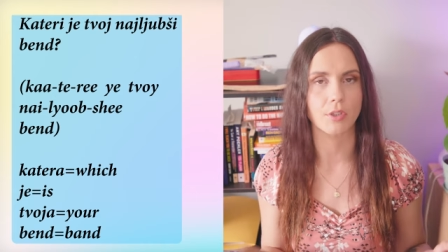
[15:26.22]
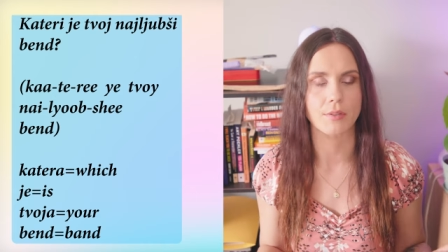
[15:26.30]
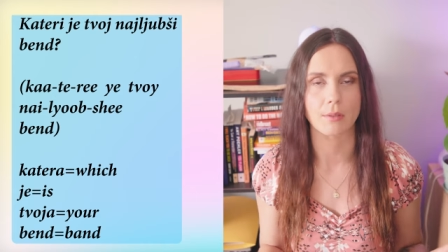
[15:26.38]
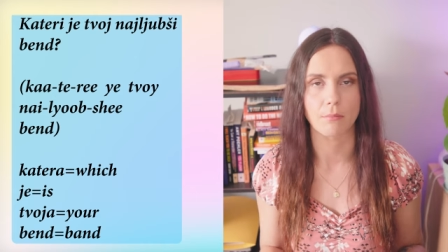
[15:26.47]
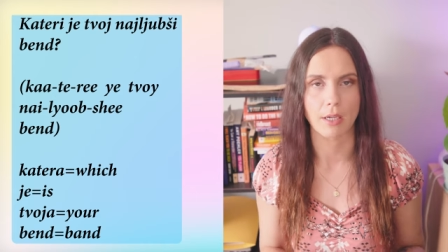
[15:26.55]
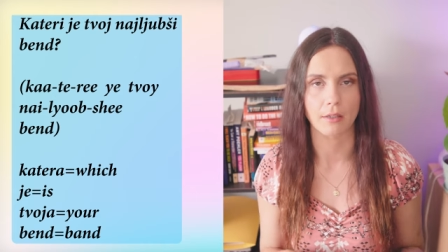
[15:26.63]

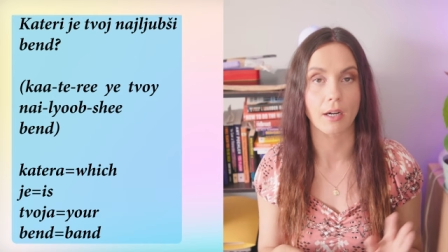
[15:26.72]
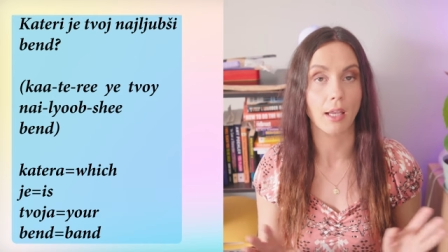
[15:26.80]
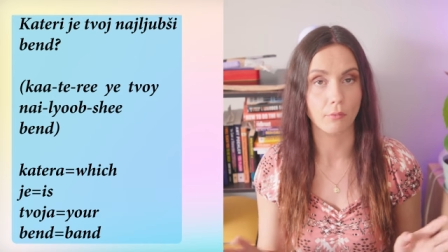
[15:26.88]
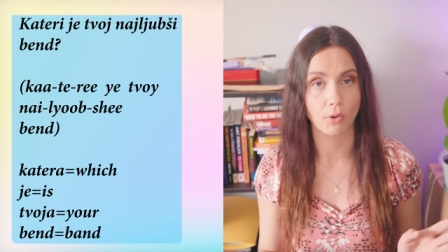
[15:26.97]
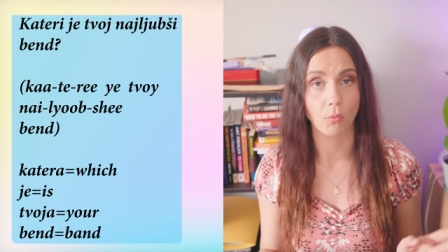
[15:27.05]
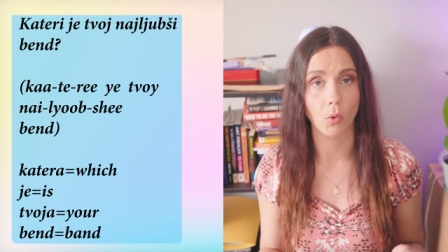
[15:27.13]
Doesn't matter.
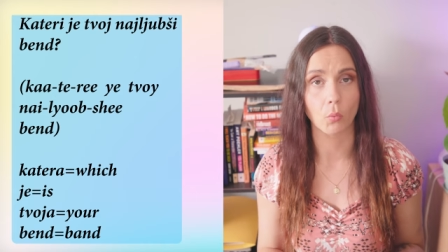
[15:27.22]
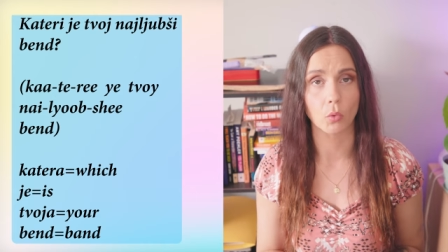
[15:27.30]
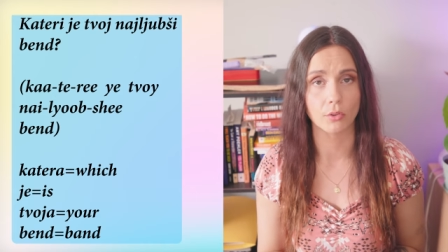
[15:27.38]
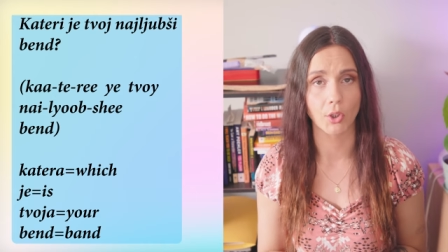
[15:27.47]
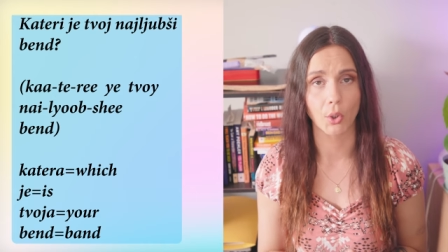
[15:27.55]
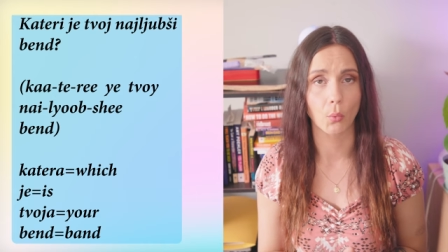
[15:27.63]
Everyone
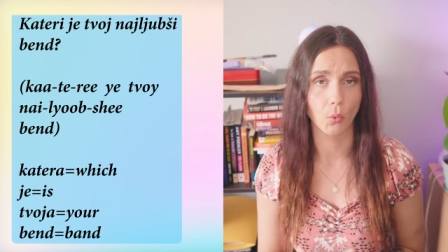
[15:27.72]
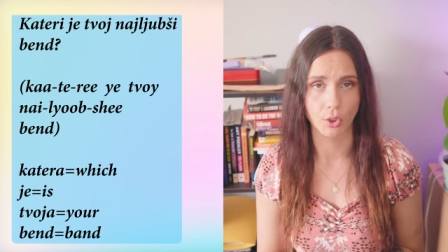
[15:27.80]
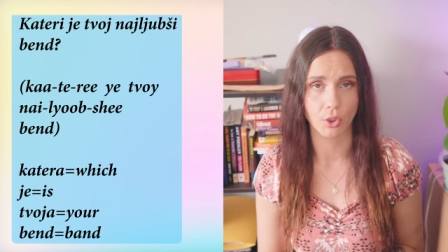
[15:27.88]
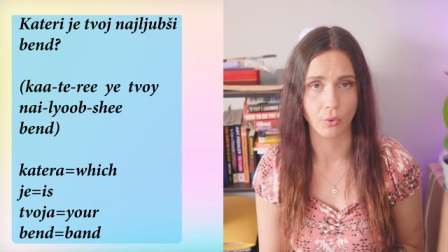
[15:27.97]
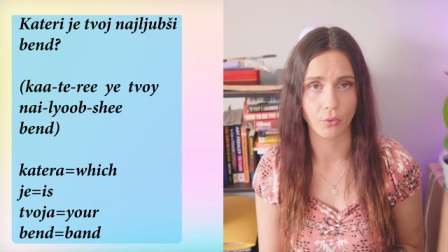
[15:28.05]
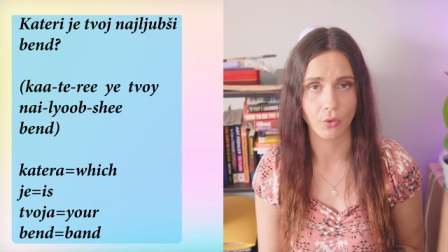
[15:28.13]
will know
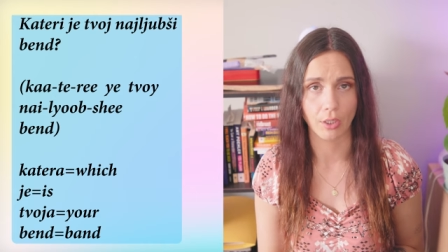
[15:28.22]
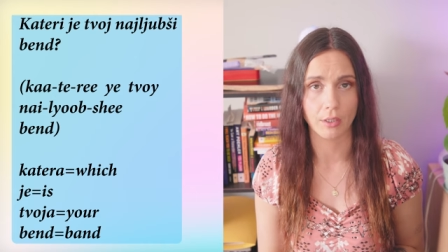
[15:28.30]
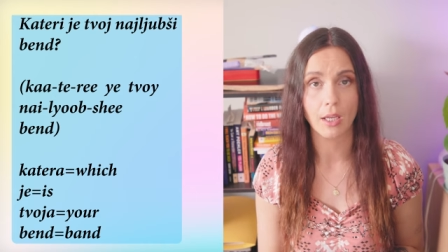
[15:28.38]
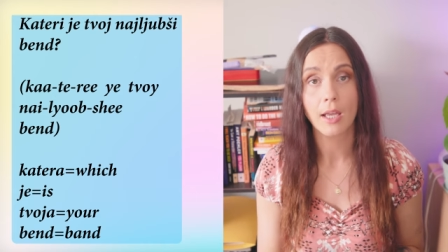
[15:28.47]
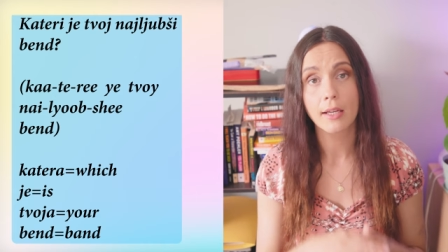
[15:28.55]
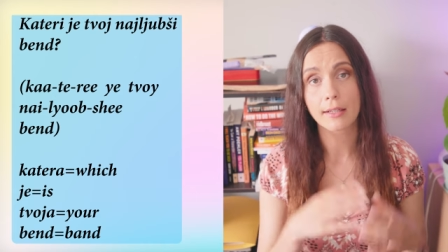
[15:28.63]
what you think.